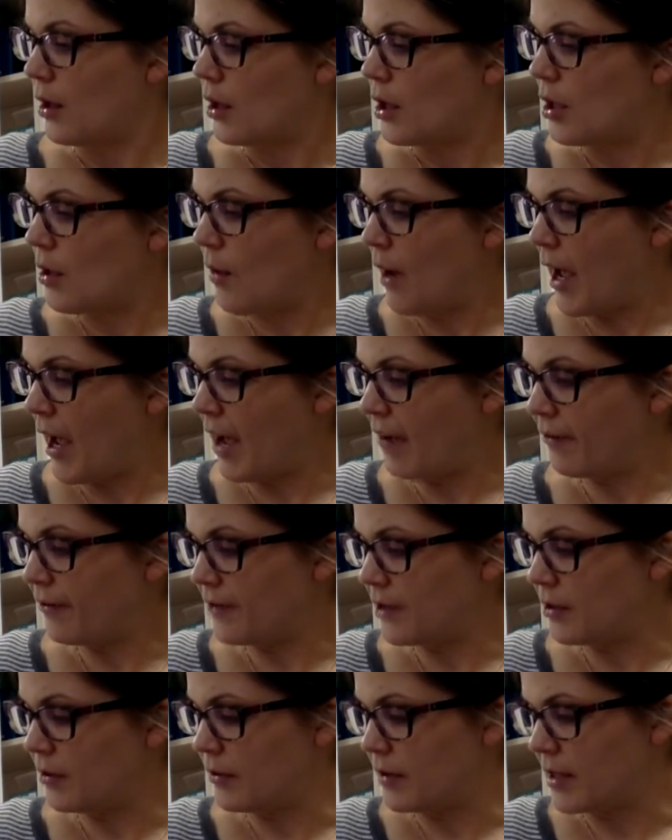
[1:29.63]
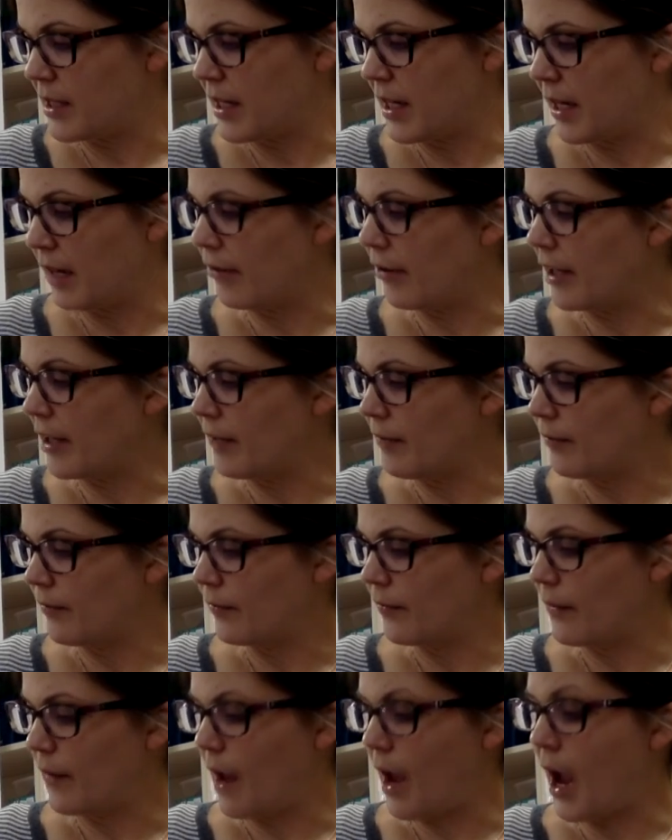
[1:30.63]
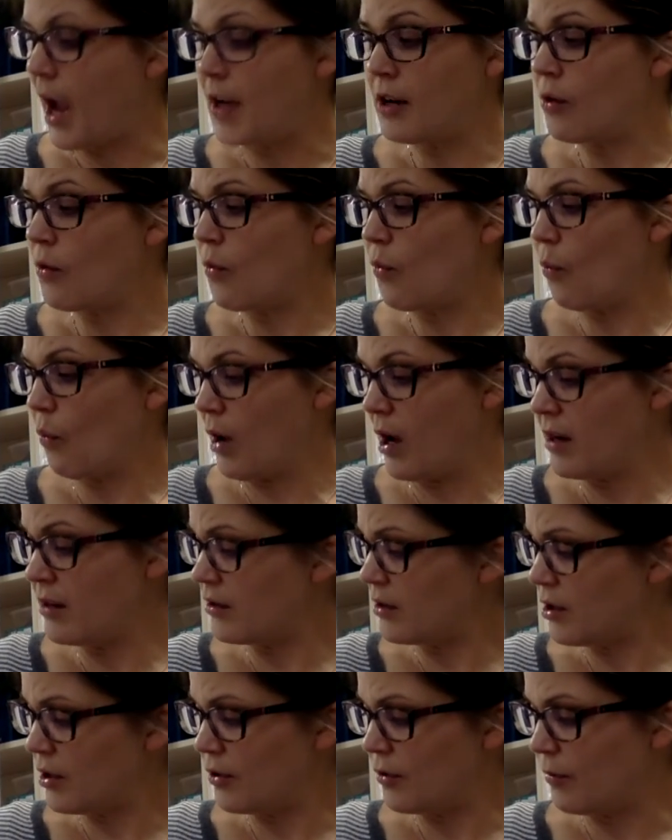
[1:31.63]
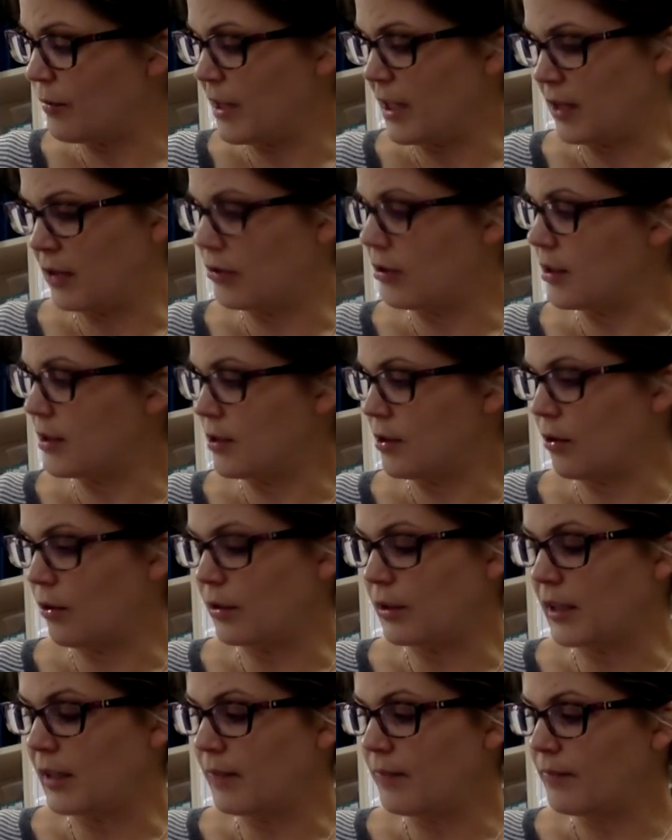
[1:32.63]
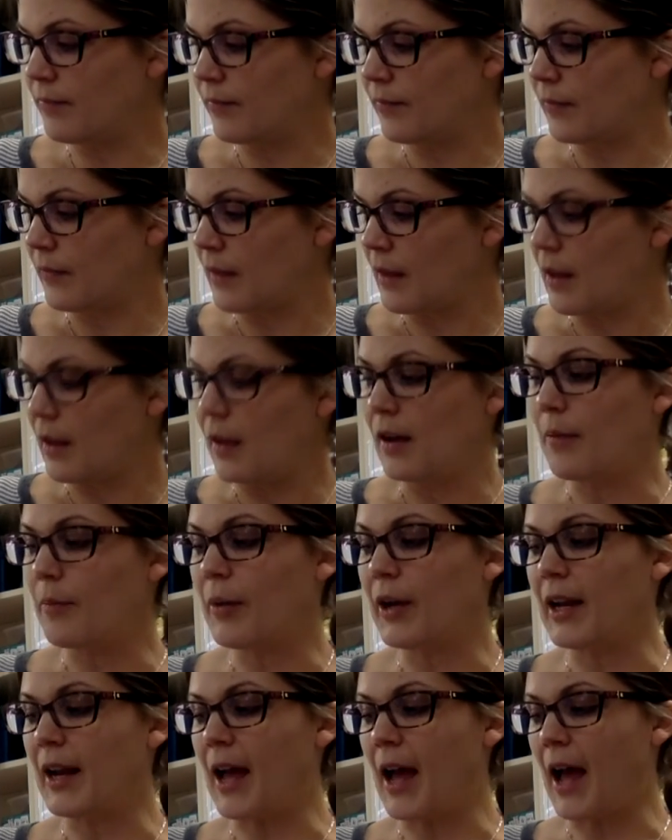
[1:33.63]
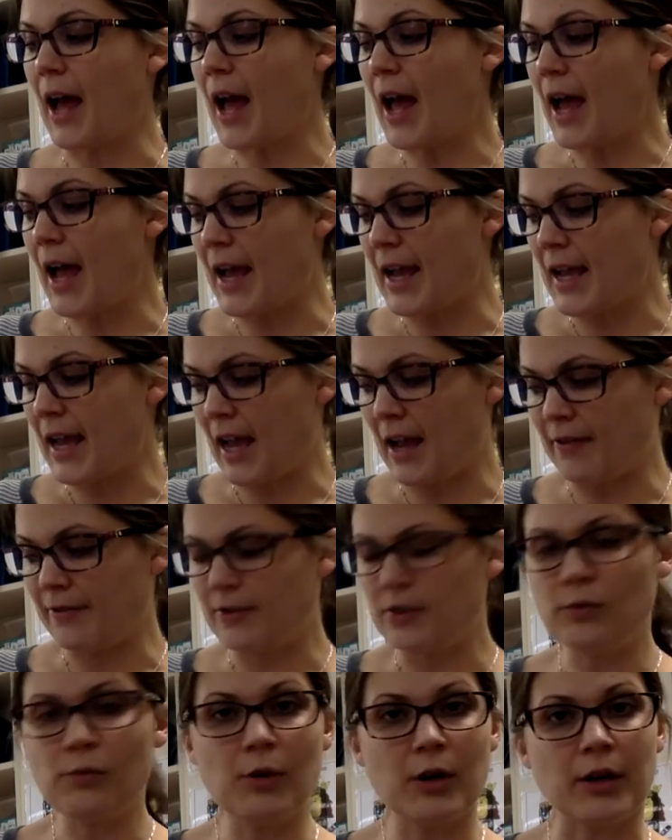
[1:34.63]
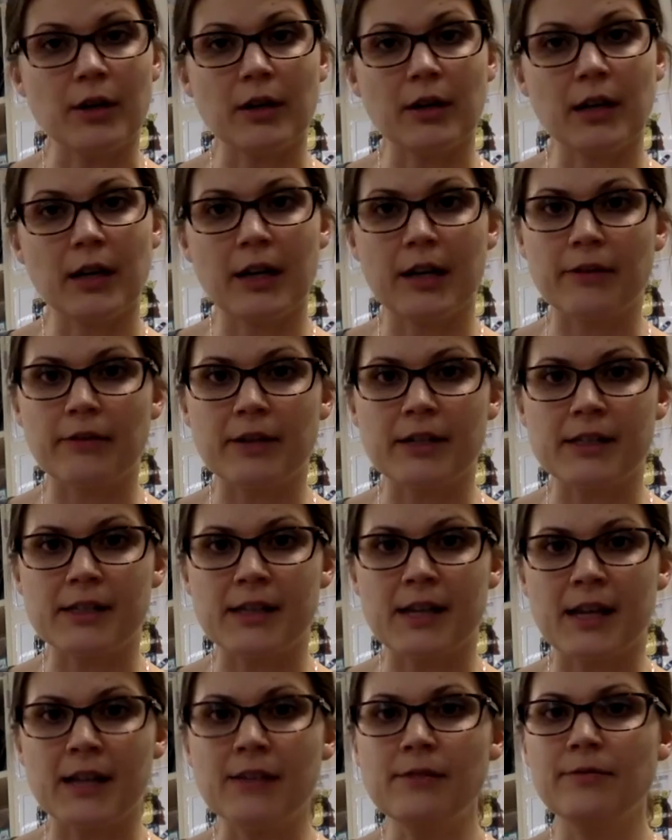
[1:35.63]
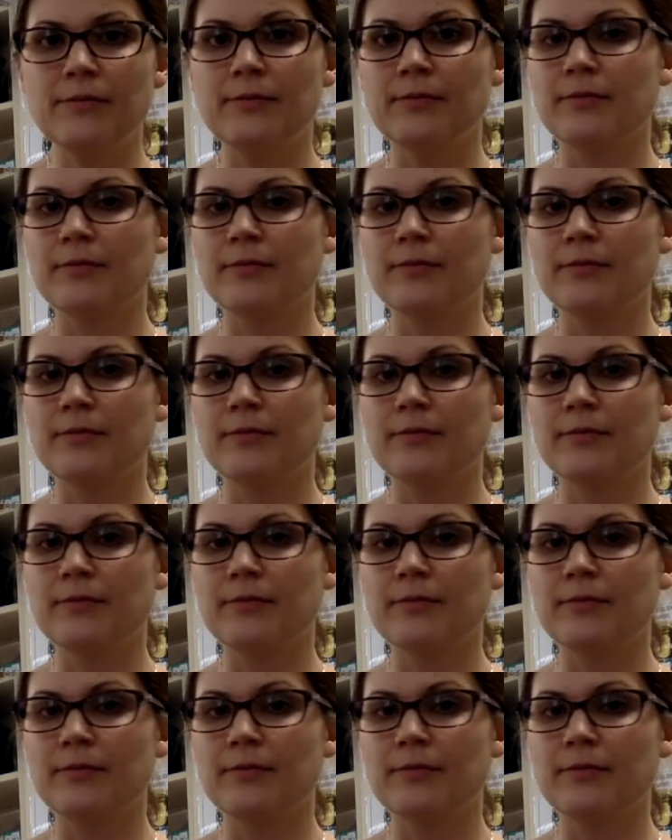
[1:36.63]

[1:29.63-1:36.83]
You have to, said Henry. I don't want to, Beatrice told him. But I have to work, Henry said.